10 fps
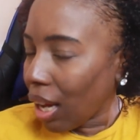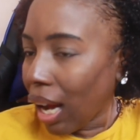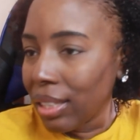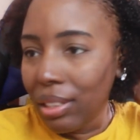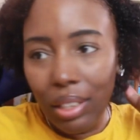
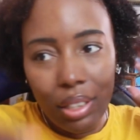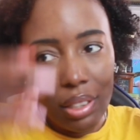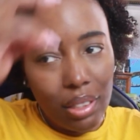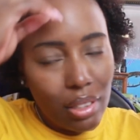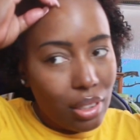I
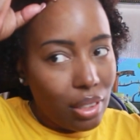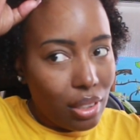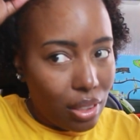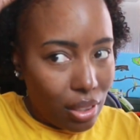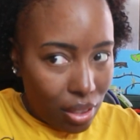didn't
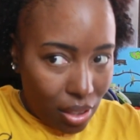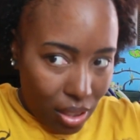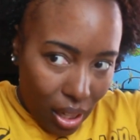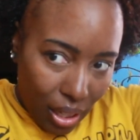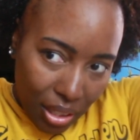
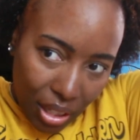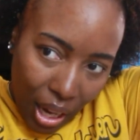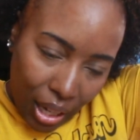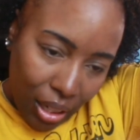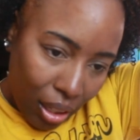see any
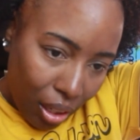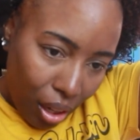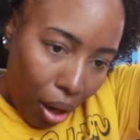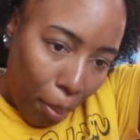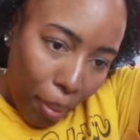tangling
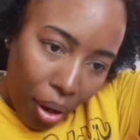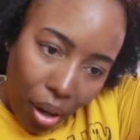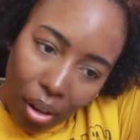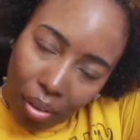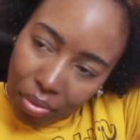up
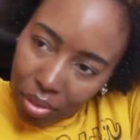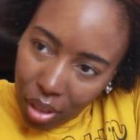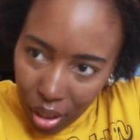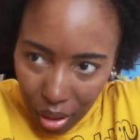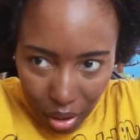of
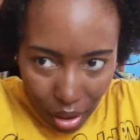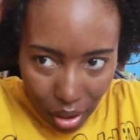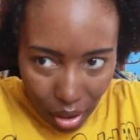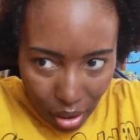the